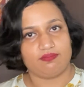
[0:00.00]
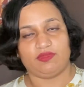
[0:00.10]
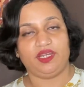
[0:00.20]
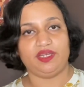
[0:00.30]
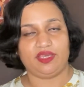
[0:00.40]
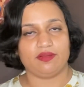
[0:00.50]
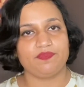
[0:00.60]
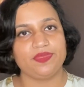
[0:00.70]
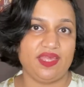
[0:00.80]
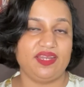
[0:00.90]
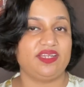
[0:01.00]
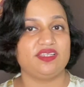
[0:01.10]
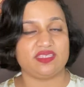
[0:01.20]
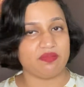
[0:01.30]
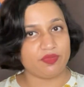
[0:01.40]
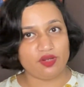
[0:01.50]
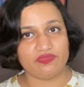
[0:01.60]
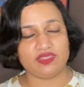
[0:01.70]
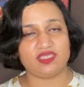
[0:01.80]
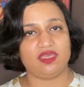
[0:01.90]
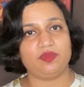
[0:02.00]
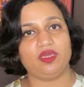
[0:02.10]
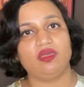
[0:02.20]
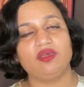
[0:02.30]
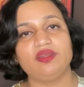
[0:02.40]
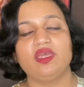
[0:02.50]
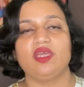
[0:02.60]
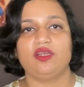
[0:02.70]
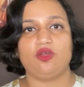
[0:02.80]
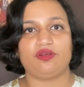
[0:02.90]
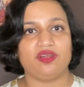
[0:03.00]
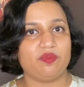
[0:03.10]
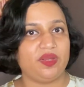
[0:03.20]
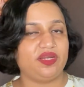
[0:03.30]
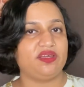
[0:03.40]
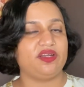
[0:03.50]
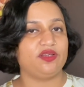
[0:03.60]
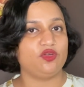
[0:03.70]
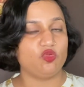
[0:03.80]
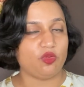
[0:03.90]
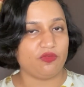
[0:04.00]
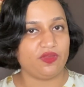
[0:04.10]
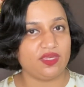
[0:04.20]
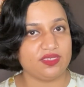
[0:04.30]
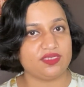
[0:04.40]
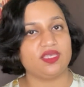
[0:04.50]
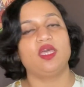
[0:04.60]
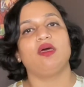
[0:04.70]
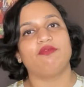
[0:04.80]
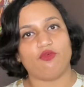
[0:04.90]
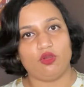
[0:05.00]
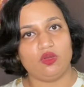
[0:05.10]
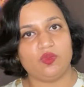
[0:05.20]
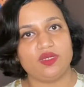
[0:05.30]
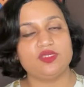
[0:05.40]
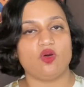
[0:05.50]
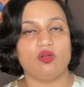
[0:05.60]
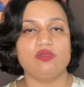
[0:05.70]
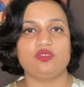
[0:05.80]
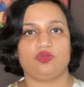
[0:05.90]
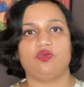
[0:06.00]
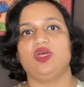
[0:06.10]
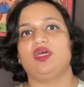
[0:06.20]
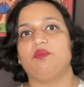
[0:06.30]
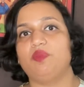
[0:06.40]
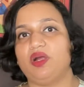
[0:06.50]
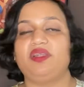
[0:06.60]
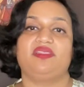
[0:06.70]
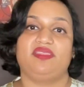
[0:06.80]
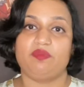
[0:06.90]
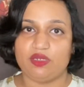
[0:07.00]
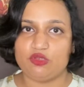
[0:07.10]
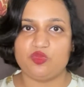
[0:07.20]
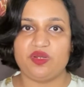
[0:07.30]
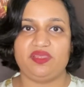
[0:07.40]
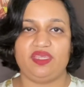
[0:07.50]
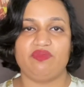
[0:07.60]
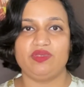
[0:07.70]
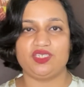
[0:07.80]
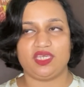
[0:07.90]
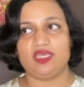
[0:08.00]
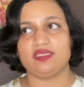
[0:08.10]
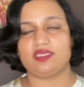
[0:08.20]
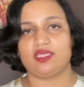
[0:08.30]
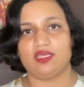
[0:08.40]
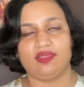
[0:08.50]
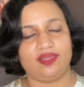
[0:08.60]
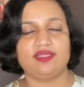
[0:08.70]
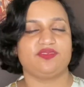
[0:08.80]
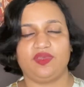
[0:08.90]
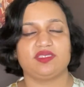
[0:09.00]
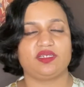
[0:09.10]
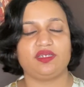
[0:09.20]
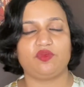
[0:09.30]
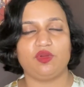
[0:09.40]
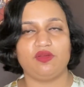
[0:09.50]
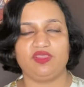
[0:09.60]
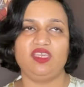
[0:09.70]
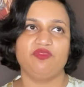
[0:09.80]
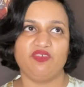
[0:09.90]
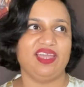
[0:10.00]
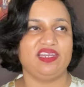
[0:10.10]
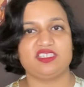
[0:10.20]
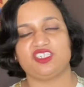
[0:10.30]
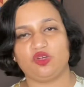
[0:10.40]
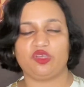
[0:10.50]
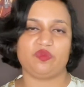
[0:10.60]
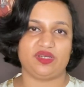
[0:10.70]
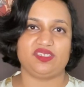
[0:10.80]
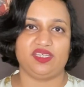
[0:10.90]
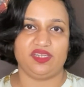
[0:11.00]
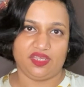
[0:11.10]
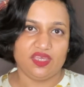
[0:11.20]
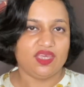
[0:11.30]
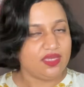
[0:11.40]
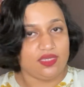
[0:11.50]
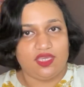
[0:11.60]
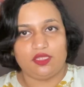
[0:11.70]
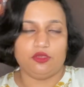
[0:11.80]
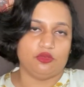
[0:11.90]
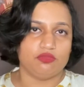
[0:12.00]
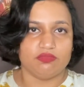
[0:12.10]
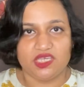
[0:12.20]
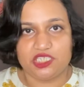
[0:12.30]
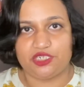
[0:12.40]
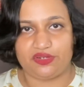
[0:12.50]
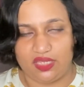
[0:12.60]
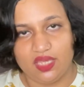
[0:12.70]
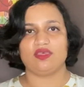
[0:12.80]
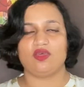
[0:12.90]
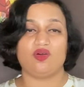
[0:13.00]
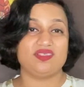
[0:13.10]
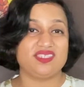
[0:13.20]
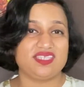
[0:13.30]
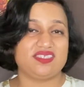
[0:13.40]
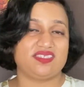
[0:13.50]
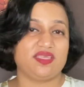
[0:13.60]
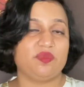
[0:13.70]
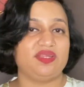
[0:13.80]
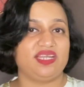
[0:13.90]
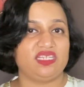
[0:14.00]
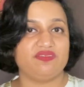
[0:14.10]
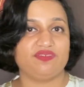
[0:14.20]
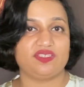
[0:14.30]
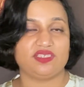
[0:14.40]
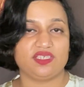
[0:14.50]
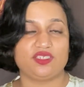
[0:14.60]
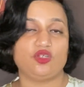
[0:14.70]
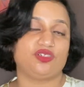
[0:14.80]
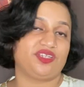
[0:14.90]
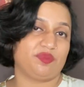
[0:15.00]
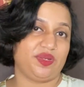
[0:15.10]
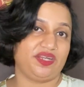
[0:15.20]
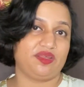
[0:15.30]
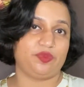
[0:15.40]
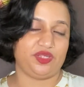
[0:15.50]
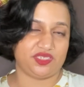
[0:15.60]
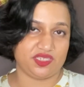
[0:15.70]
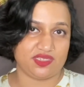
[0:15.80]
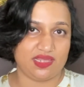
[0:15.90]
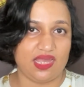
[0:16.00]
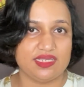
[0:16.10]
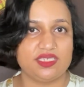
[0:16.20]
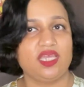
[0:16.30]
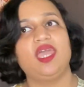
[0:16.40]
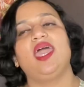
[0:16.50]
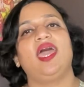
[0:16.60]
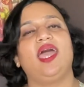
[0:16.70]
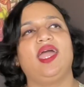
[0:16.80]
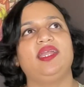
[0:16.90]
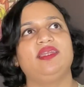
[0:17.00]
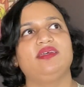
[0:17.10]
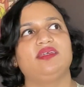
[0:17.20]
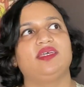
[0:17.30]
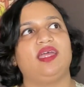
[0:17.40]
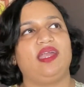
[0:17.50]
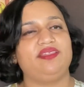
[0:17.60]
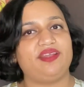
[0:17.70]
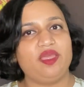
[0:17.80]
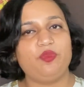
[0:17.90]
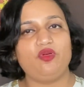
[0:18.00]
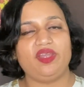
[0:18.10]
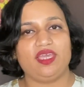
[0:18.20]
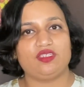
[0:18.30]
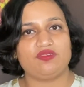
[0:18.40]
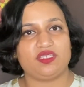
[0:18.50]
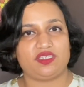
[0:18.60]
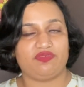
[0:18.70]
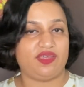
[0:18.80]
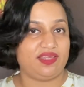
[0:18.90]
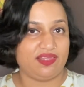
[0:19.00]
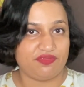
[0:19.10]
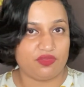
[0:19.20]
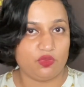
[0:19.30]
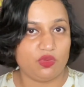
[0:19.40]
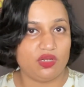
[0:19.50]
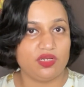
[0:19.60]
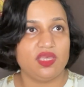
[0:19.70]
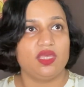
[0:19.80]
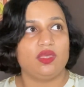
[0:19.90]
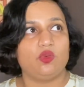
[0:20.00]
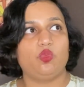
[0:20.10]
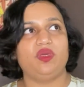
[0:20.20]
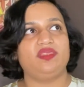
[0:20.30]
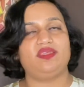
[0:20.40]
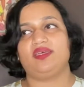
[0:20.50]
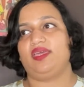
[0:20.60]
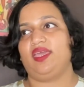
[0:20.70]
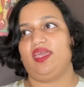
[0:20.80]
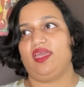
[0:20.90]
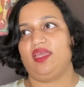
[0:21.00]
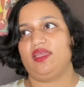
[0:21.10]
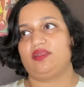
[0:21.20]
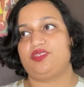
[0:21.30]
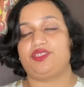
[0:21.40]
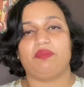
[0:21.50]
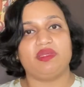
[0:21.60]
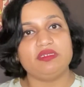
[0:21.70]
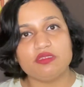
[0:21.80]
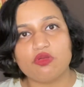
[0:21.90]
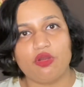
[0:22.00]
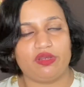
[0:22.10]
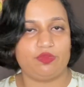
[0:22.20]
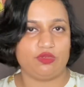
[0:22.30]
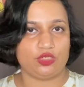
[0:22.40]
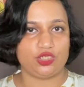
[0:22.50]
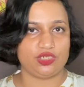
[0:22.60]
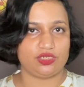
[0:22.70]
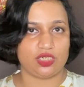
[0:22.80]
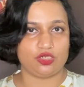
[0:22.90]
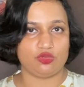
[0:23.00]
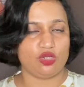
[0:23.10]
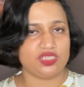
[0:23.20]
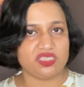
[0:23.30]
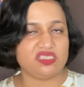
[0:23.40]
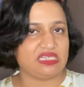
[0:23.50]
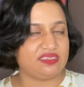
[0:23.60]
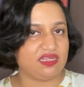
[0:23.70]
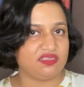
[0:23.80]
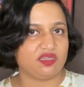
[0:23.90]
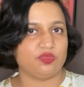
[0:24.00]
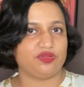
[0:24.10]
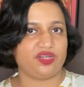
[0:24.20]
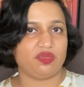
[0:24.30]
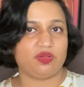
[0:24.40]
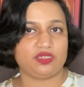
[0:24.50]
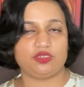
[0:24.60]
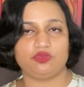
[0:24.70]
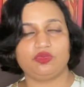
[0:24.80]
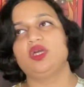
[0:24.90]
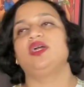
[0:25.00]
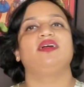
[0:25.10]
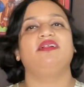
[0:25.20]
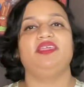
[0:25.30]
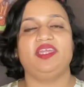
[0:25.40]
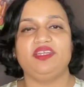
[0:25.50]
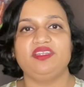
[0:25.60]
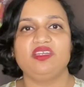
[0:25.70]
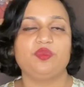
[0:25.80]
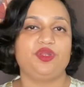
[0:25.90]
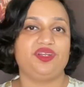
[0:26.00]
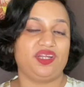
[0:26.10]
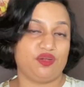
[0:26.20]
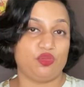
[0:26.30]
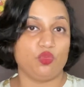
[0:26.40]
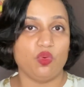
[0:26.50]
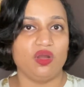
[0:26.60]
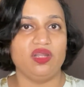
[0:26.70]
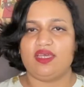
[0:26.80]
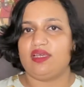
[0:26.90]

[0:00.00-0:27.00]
India. Then in December of the same year, Dr. Ambedkar and a group of his followers also burnt the Manusmriti, which is, let's face it, one of the vilest documents in Hindu history. On 6th December 1956, Dr. Ambedkar breathed his last, and at the ripe old age of 65 left the world with a tremendous contribution to not just the Dalit community, but to the Indian community and to the world.